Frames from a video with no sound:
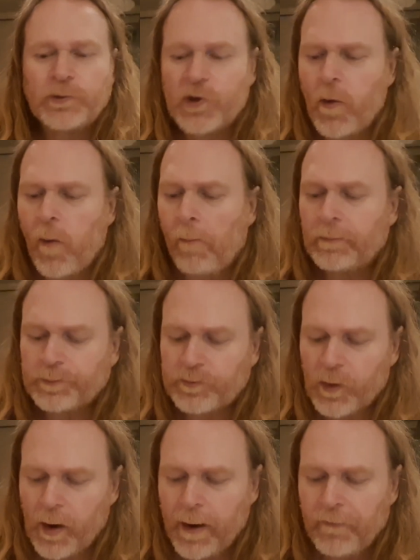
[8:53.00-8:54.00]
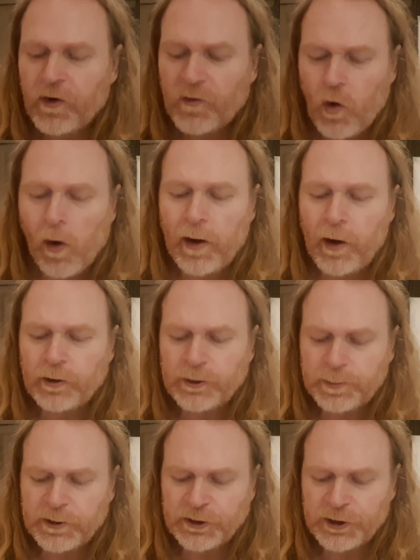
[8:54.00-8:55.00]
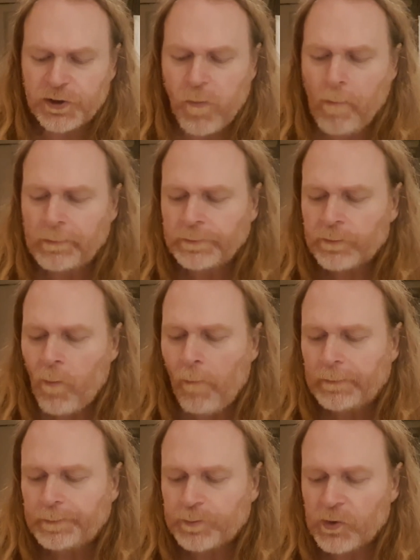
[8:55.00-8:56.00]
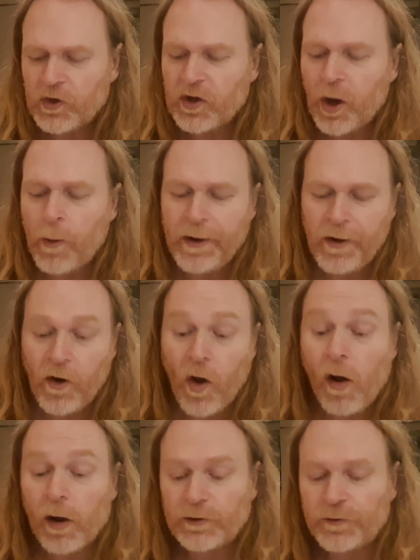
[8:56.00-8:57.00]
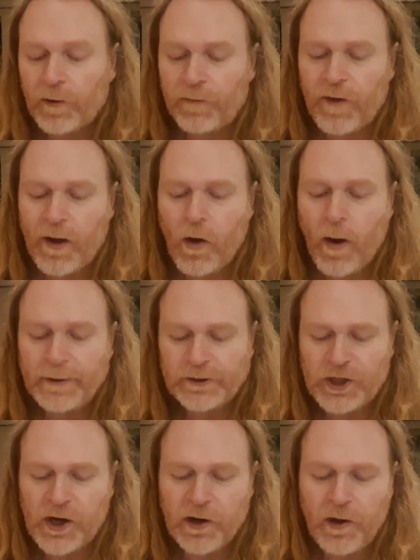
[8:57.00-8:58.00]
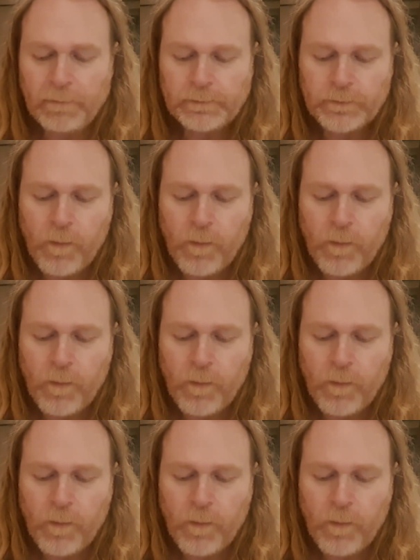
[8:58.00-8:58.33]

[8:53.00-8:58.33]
So, if you've got a local butcher's, you can go in and ask for a flat iron steak,